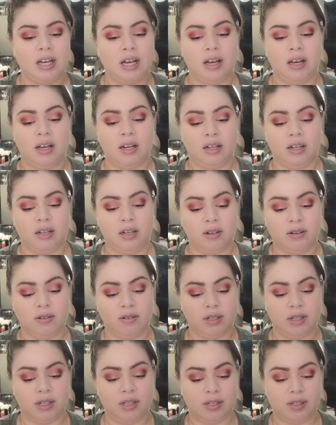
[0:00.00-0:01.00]
And
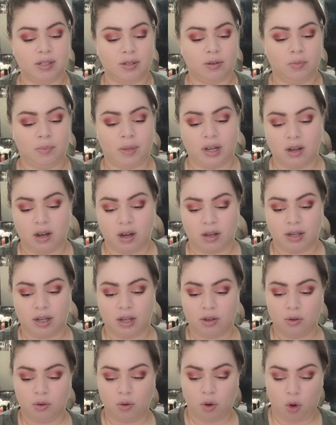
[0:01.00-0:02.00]
here is, oh my god,
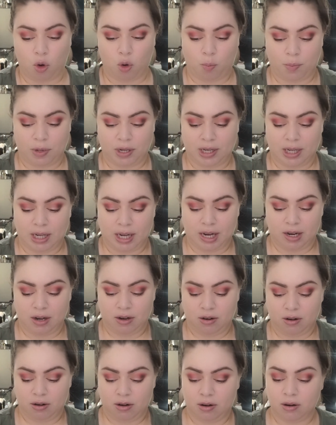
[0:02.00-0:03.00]
can you open
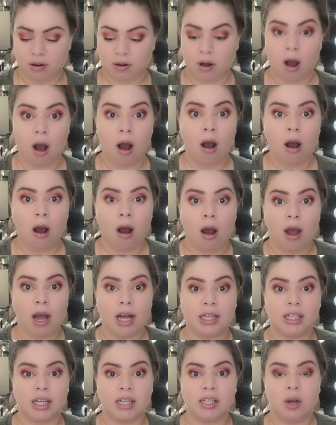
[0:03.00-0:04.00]
liner?
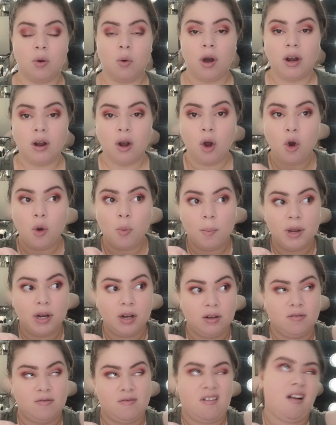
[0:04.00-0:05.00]
It doesn't want to
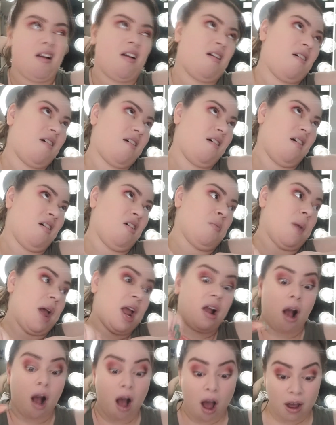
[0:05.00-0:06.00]
open. Oh
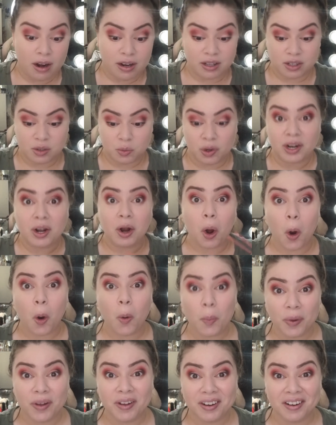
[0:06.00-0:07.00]
my god, it doesn't want to
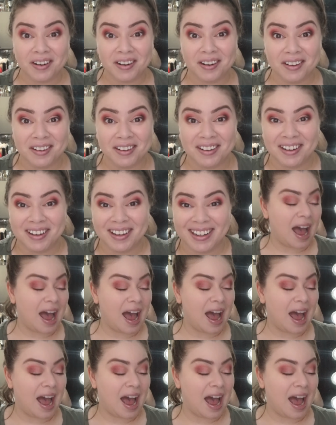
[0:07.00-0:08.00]
open. Oh
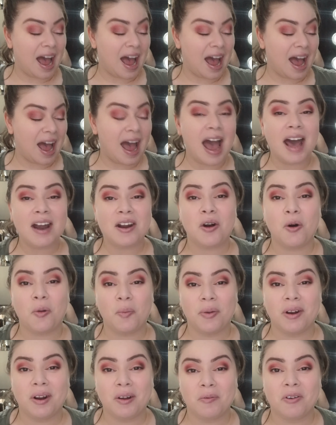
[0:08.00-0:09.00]
my god, I had to
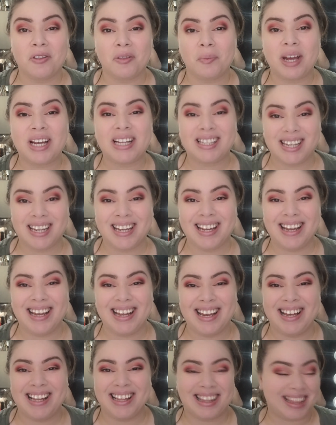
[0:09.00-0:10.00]
open it with my
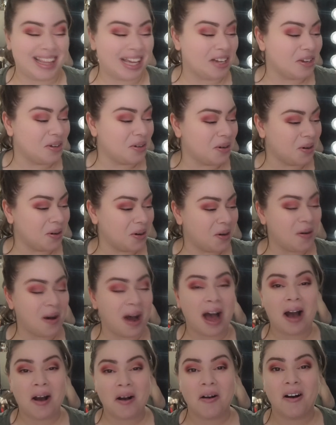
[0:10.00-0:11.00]
teeth. Like, you don't know
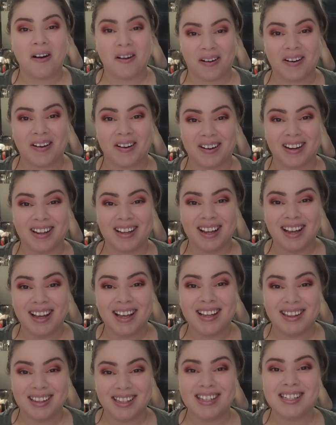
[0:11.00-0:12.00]
how hard
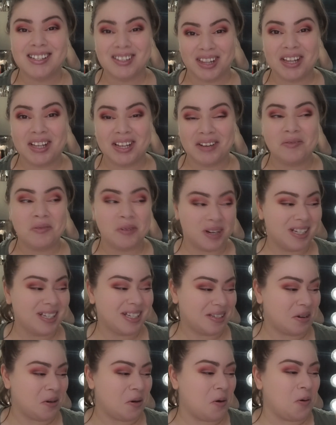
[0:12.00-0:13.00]
this thing was
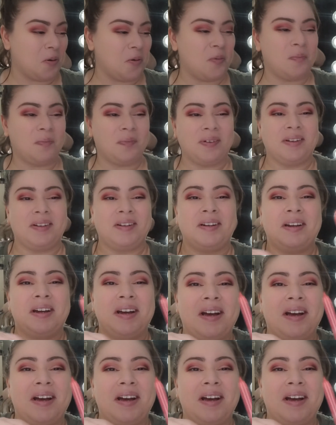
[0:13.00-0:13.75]
to open.